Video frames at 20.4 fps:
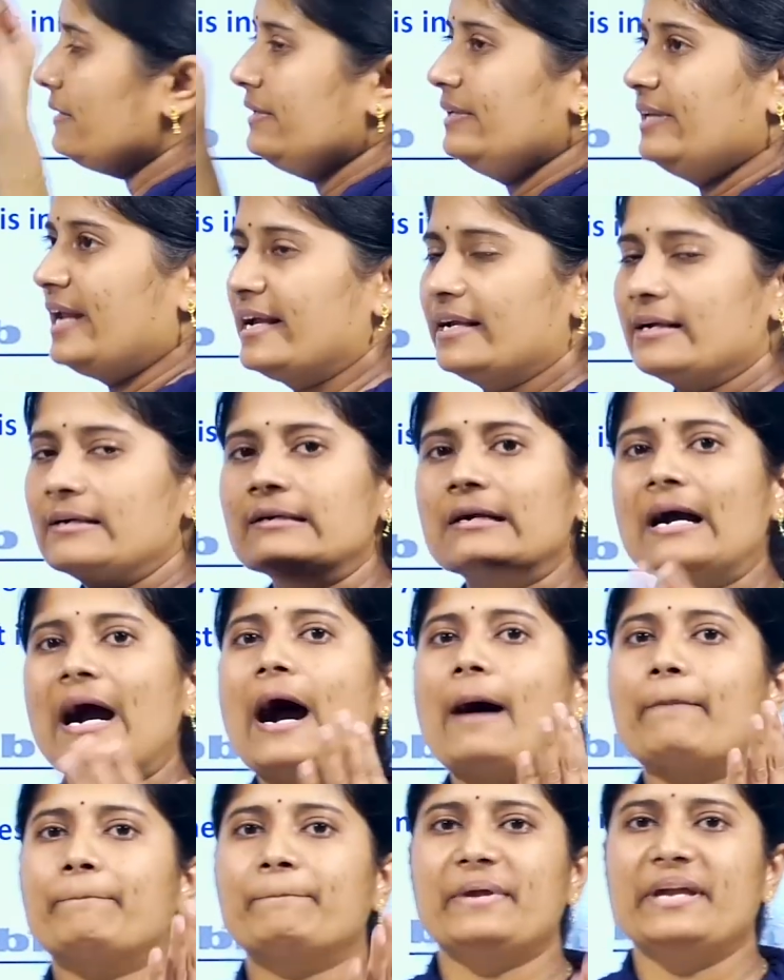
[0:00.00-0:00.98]
like
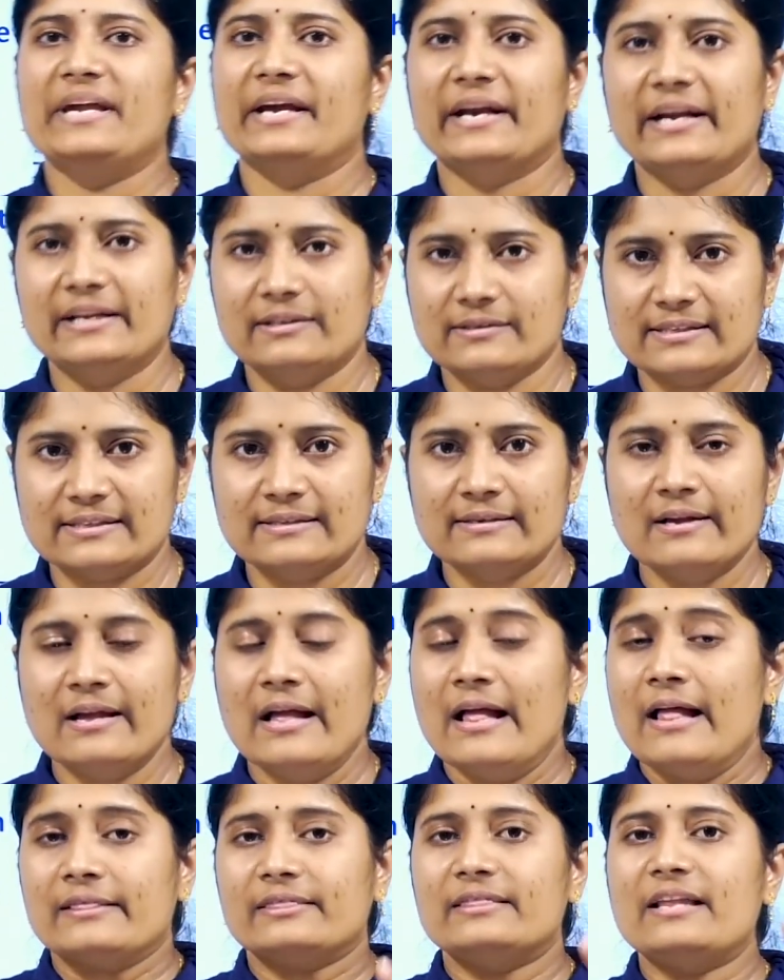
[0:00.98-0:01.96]
appearance,
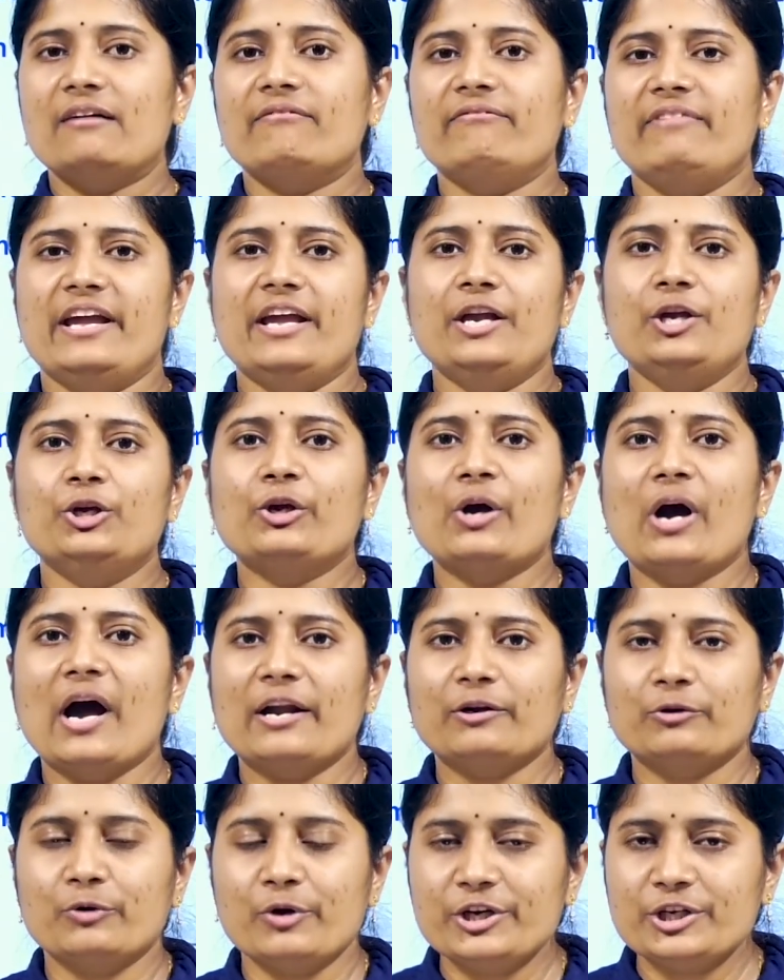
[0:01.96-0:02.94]
the way you
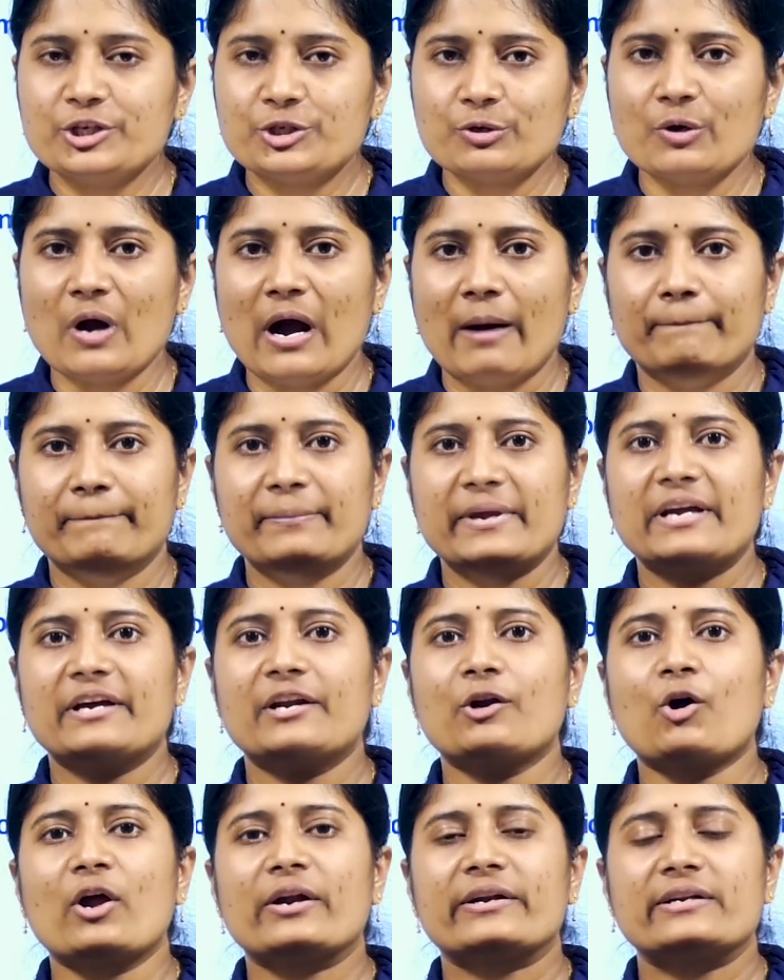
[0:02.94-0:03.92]
are going to
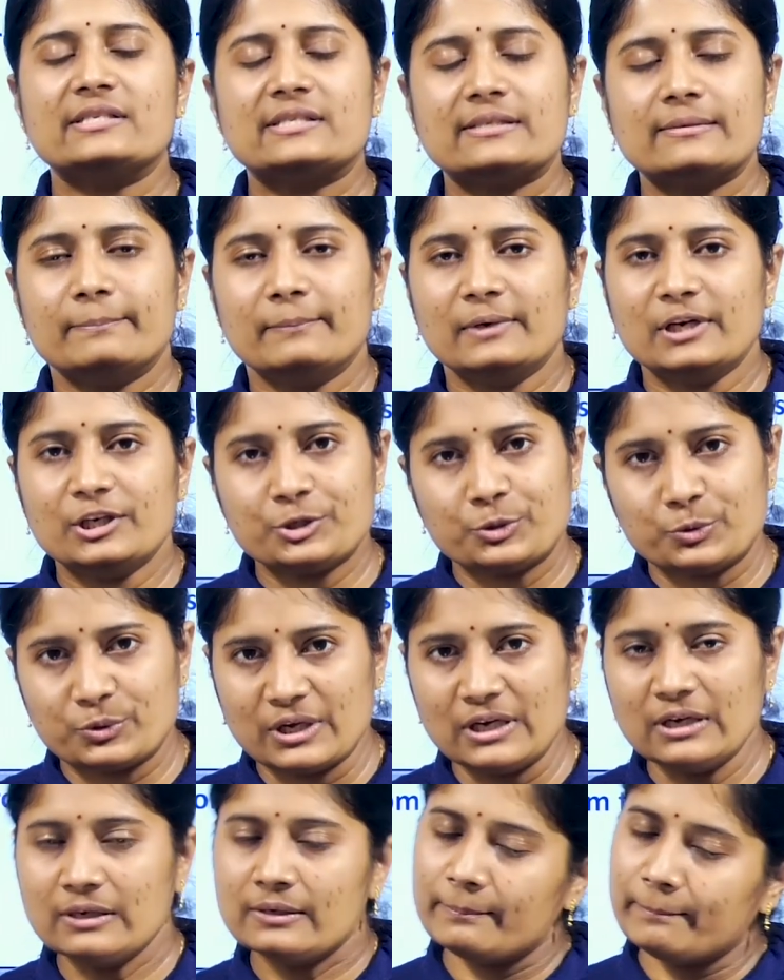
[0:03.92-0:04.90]
appear or resemble to
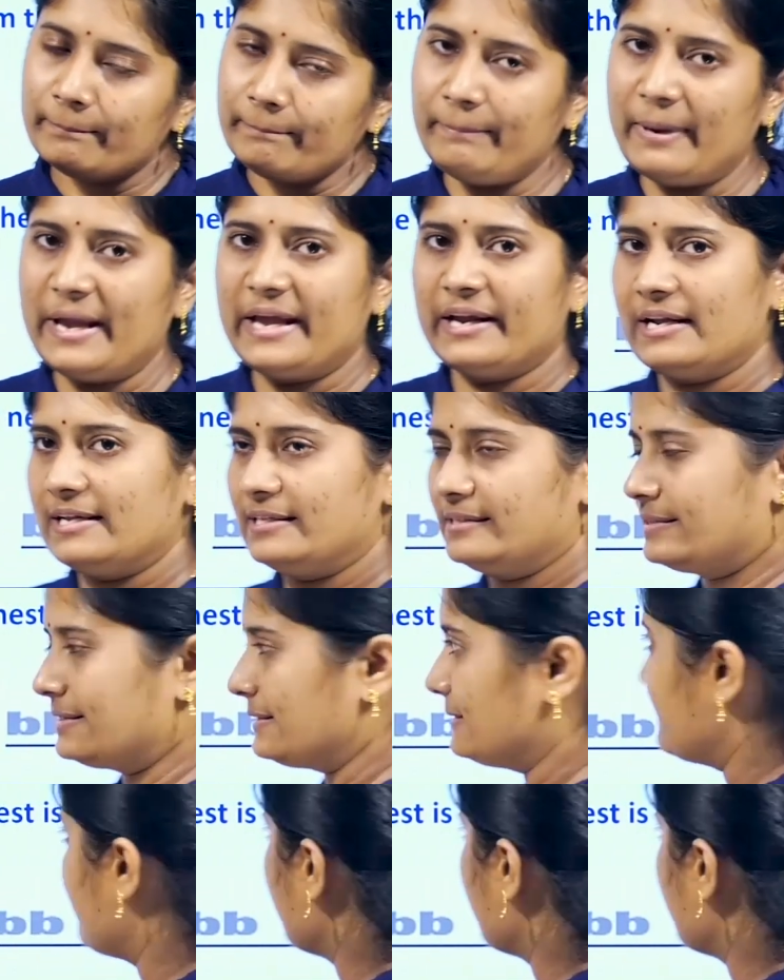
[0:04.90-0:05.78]
the parents,